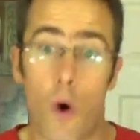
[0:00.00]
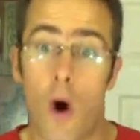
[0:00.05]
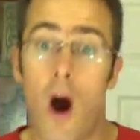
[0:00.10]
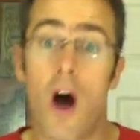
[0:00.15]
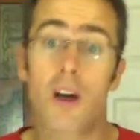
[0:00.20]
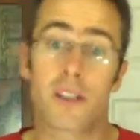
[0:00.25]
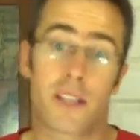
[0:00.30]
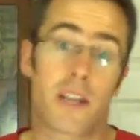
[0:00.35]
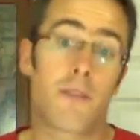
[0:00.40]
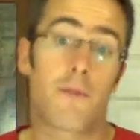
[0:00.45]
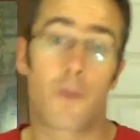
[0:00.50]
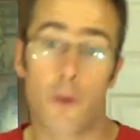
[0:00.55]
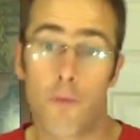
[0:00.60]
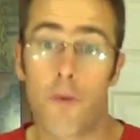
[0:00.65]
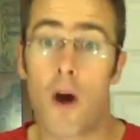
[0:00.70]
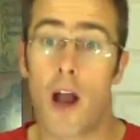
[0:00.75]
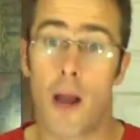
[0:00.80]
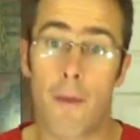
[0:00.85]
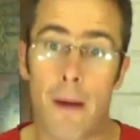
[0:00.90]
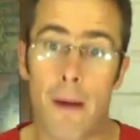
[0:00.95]
asking for the
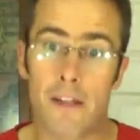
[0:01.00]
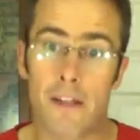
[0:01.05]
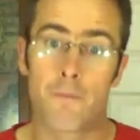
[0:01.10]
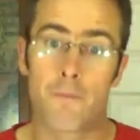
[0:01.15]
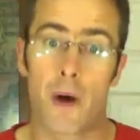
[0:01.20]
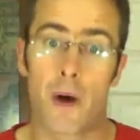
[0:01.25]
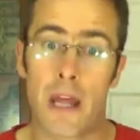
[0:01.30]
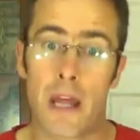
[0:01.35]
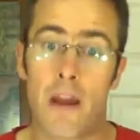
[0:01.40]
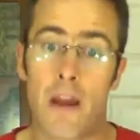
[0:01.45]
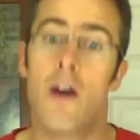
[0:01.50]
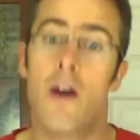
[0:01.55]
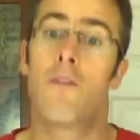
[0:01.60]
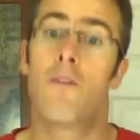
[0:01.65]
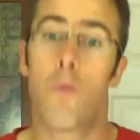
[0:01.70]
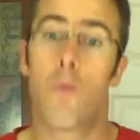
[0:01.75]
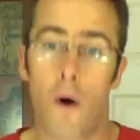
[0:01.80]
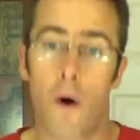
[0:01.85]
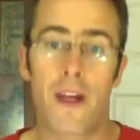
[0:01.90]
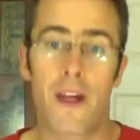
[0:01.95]
right amount of money for
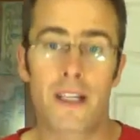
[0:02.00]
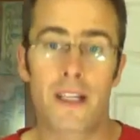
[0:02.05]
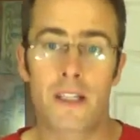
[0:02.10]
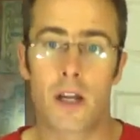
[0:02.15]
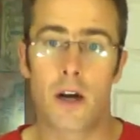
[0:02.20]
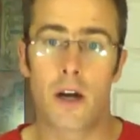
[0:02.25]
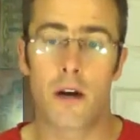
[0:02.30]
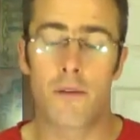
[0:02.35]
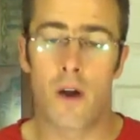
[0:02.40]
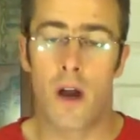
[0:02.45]
what they deserve.